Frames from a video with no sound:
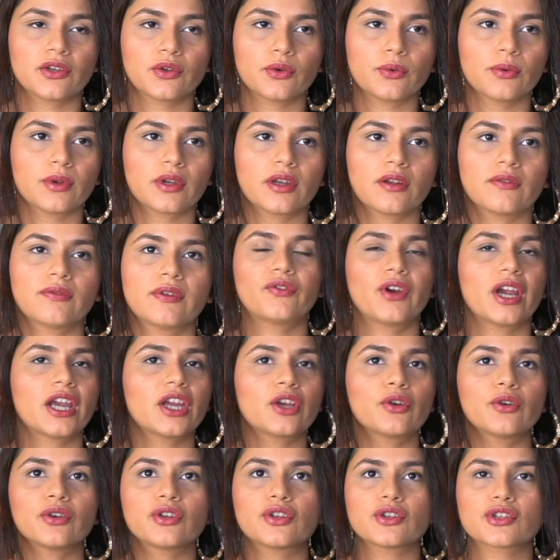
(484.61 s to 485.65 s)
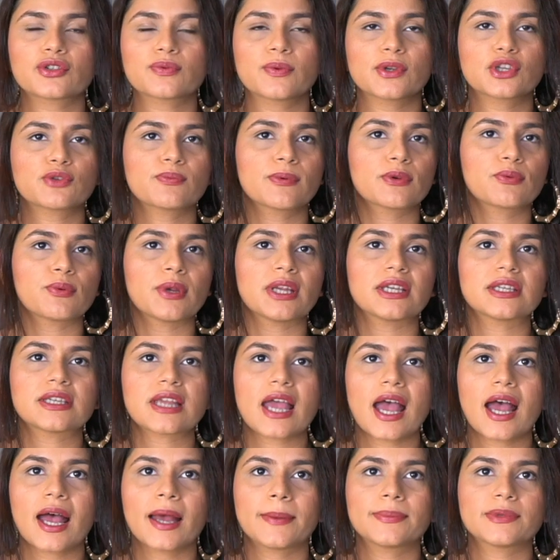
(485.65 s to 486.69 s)
intuitive. Very good to switch between
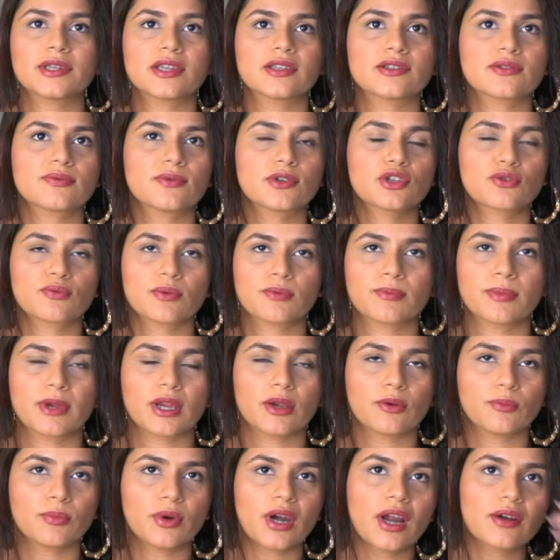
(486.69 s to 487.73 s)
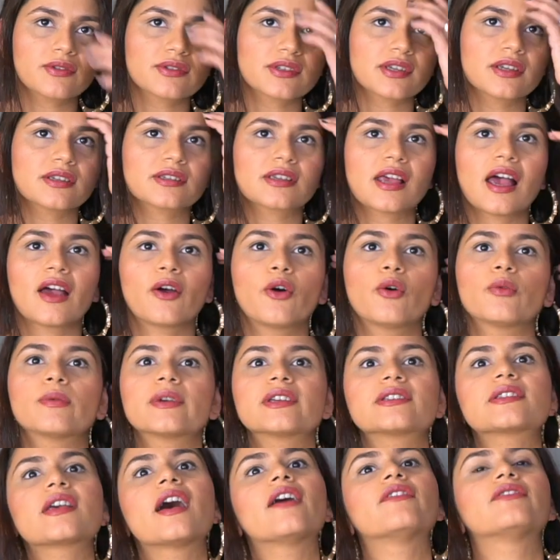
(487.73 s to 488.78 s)
tabs and switch between browsers. I
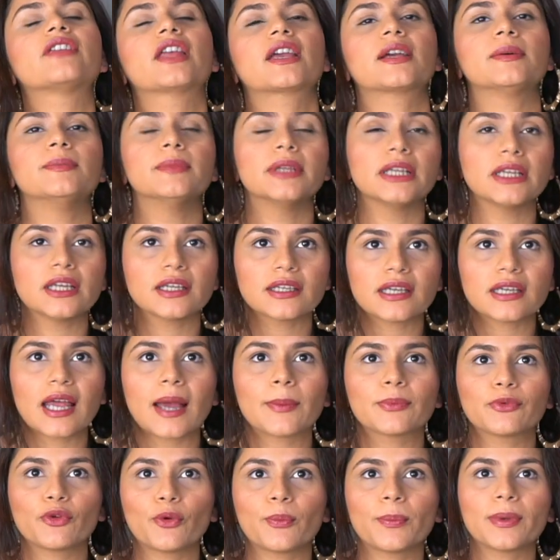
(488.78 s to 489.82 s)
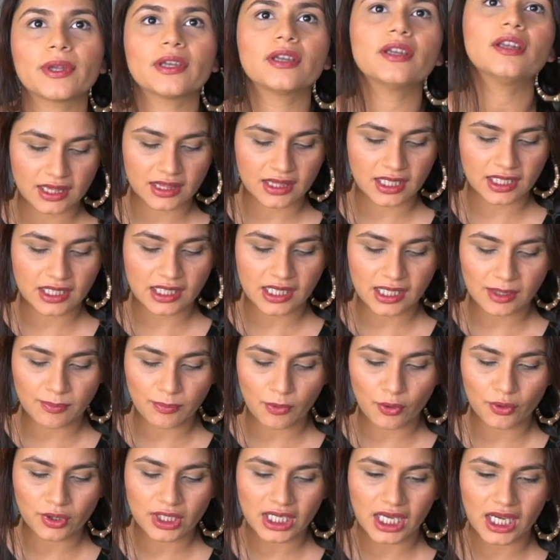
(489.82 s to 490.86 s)
always have like a million tabs open. The
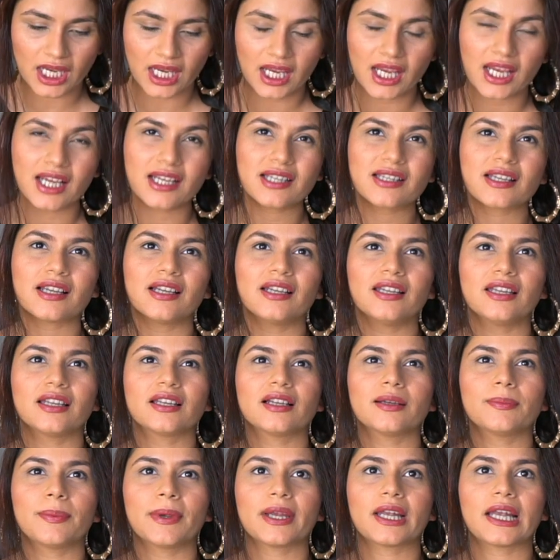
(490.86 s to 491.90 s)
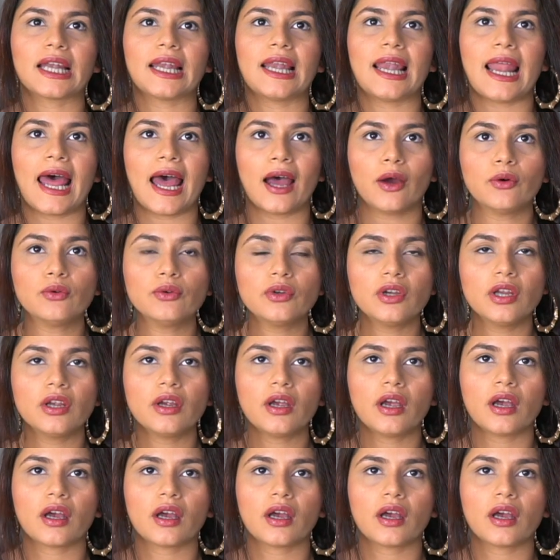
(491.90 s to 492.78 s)
keyboard is a little bit loud